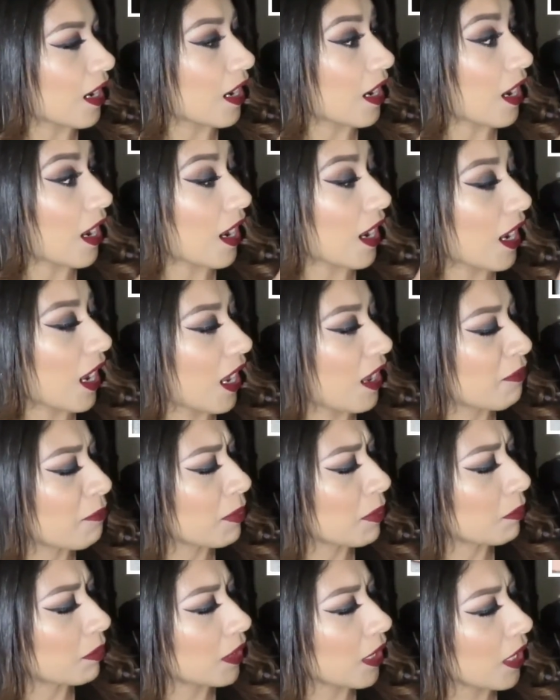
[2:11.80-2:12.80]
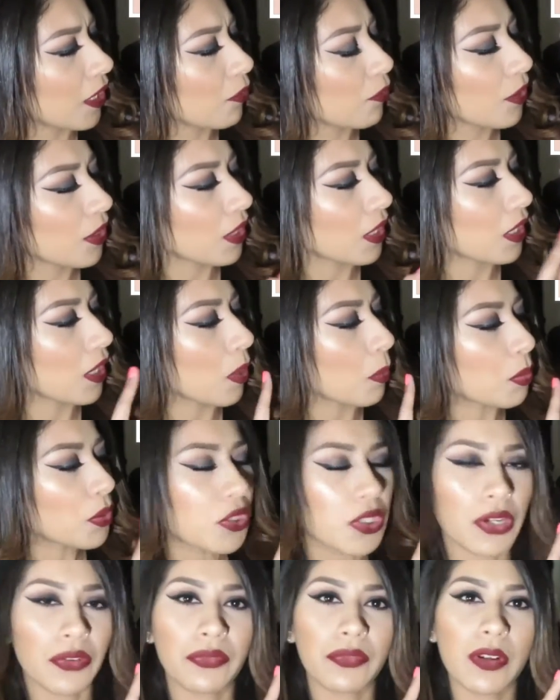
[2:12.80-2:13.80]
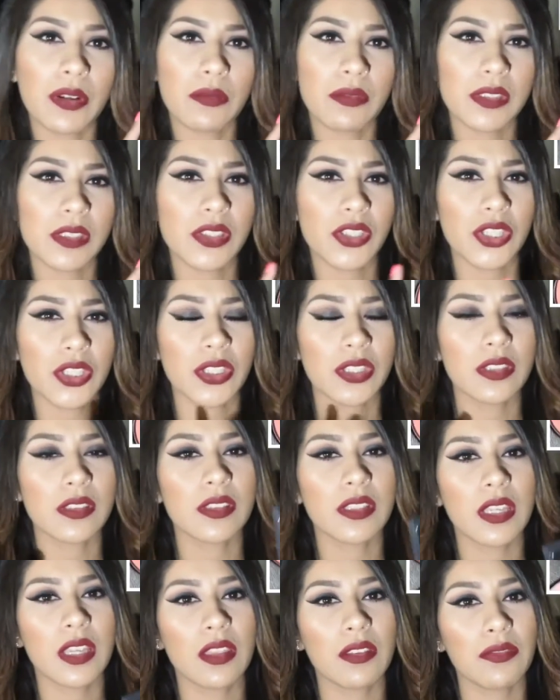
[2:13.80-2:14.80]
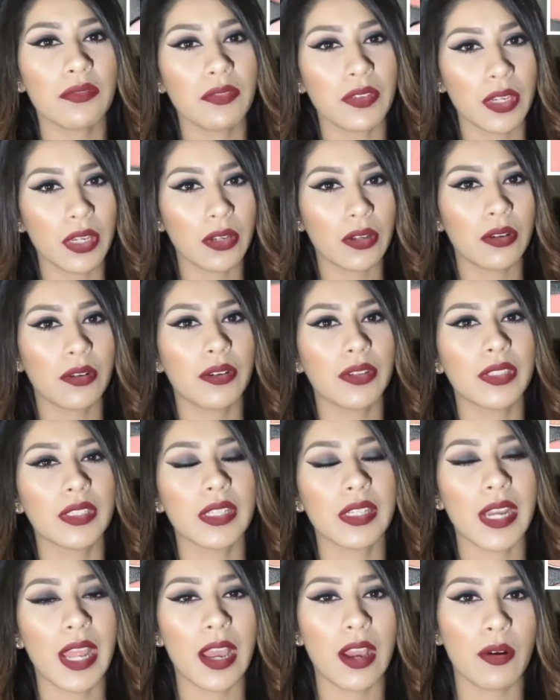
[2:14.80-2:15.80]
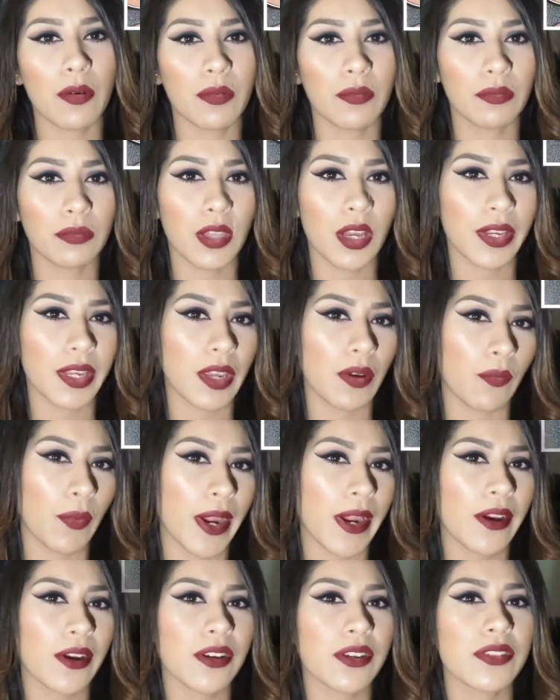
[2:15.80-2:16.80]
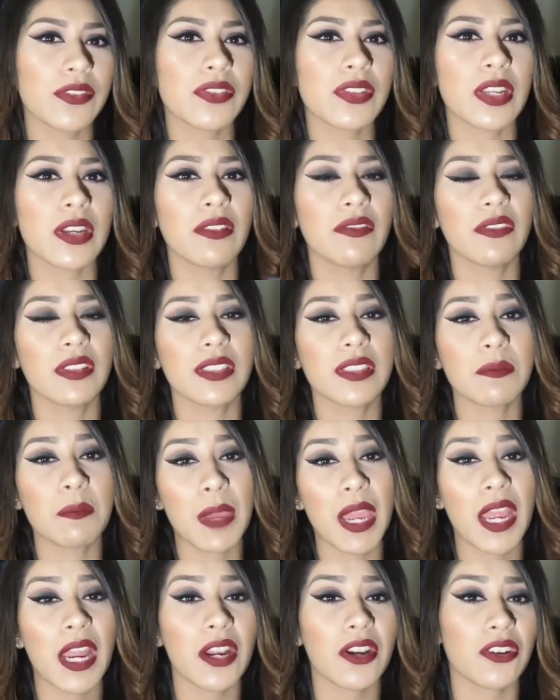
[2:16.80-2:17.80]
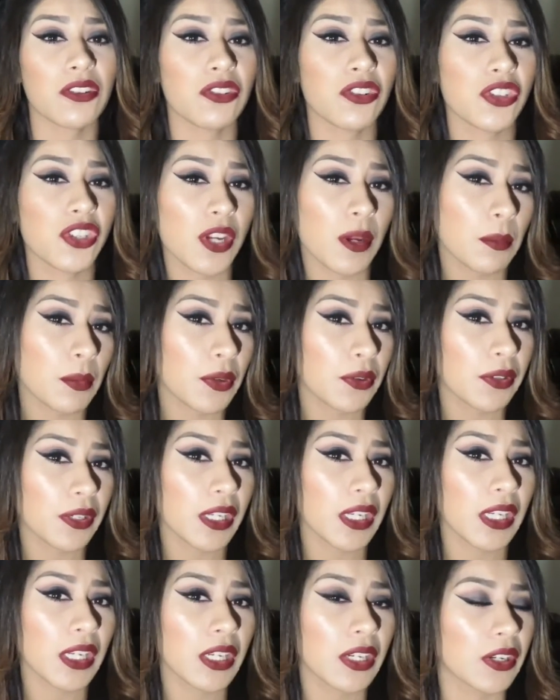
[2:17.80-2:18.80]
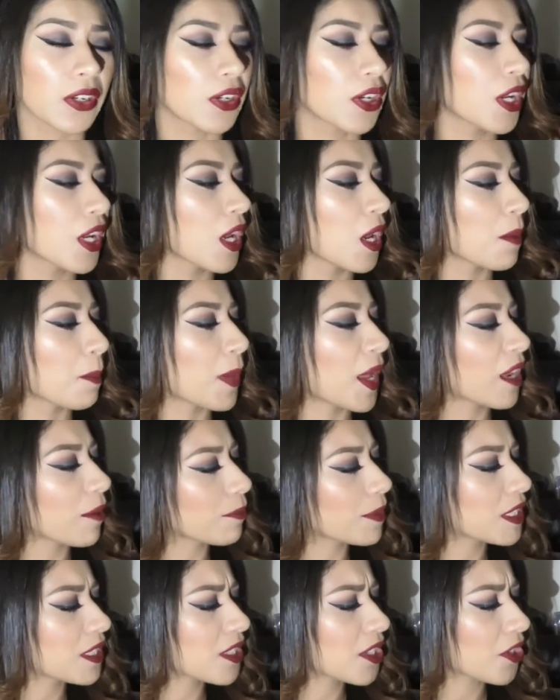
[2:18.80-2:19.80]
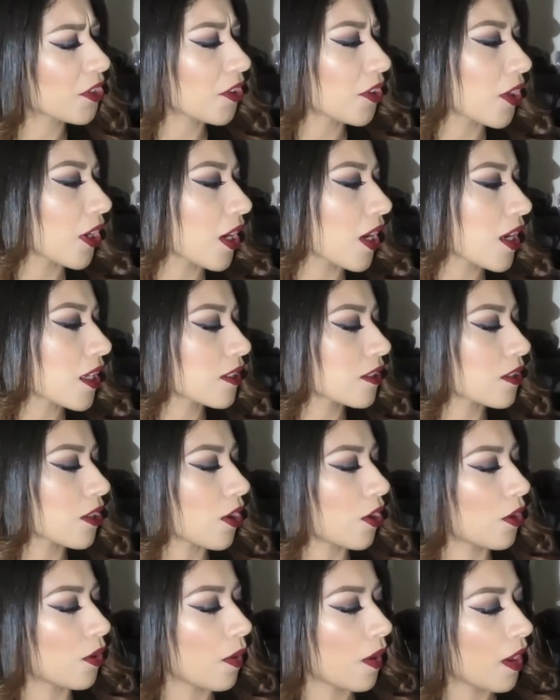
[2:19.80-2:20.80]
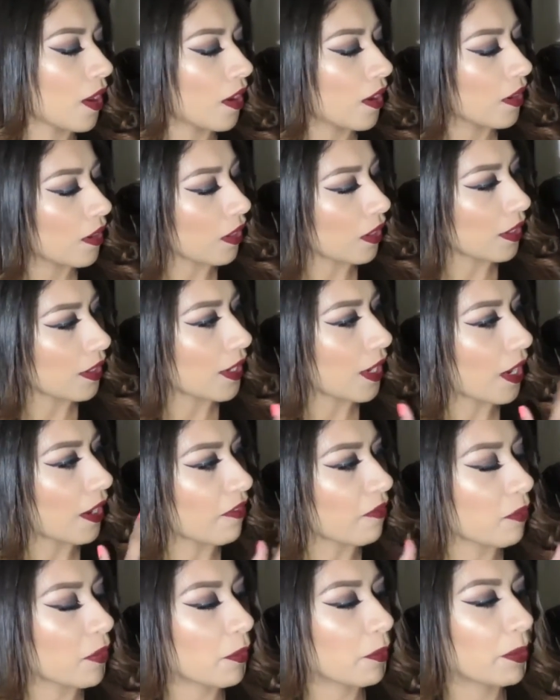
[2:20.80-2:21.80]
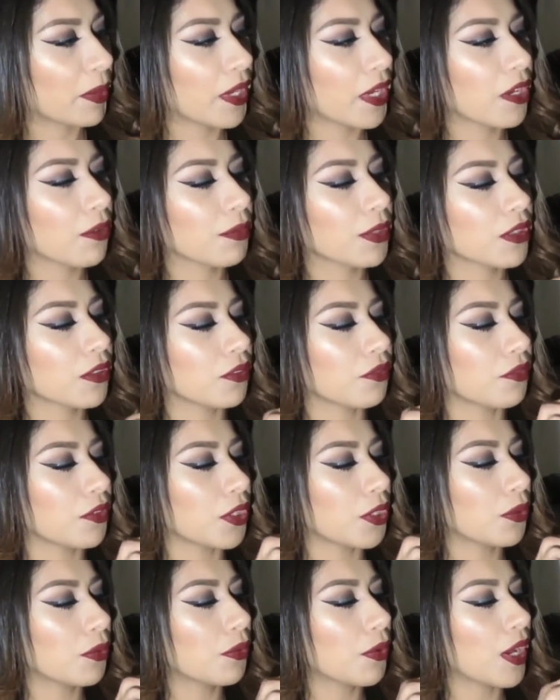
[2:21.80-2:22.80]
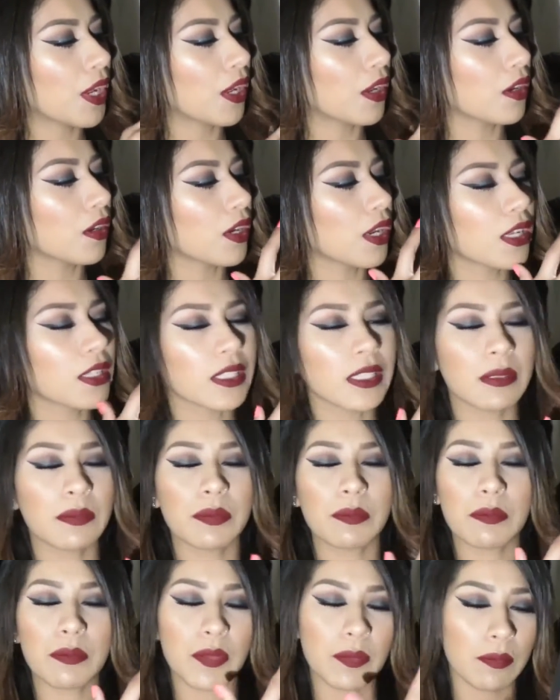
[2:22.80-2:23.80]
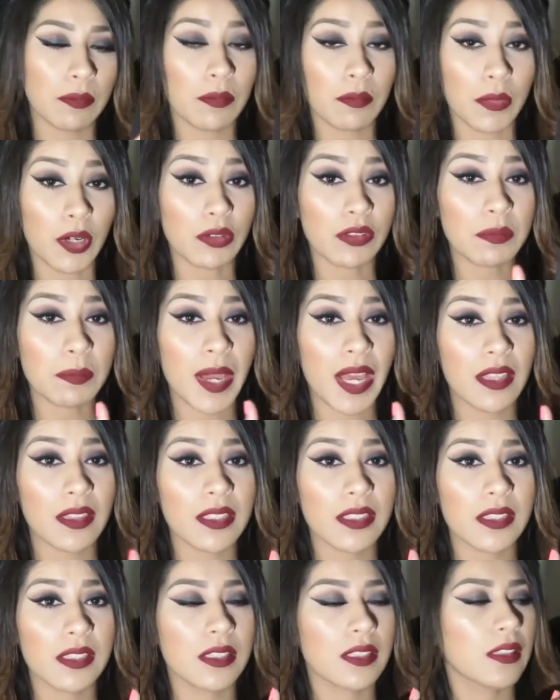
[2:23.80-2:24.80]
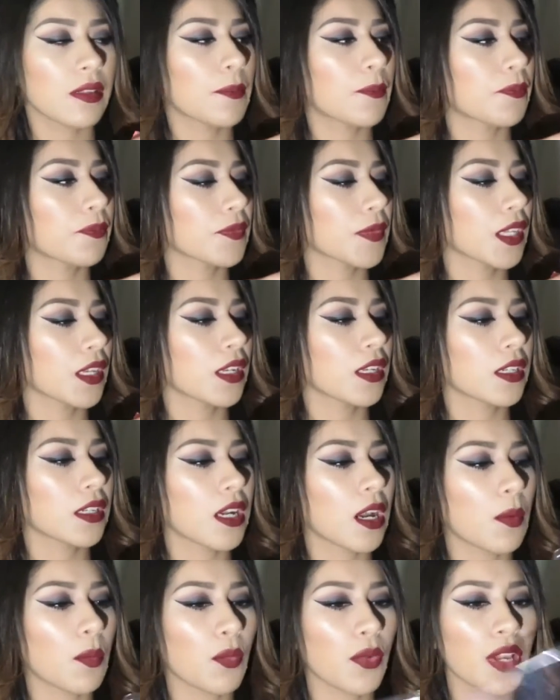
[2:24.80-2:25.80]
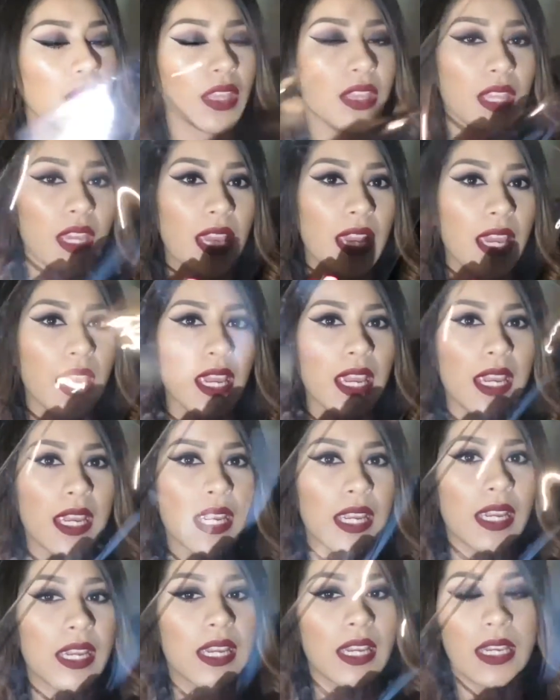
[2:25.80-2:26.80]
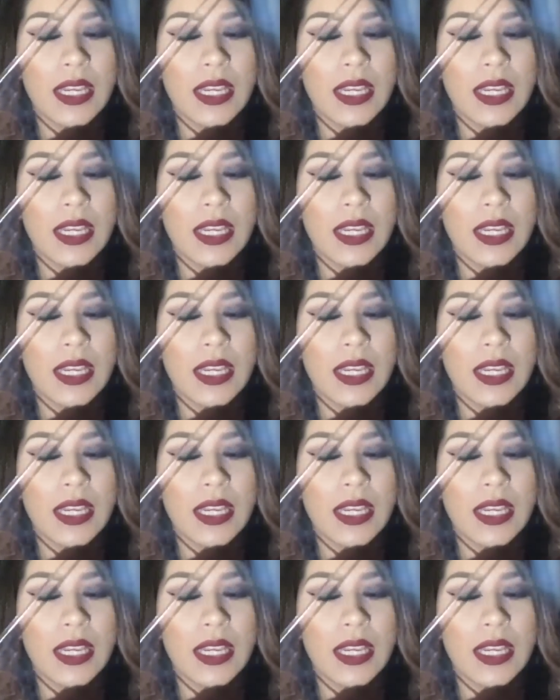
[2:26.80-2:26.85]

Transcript: I have been playing with a couple different ones just to see the feel and how long it wears, and if it's matte or shimmery or pigmented or not. So yeah, I've been playing with a few, and as most palettes come with a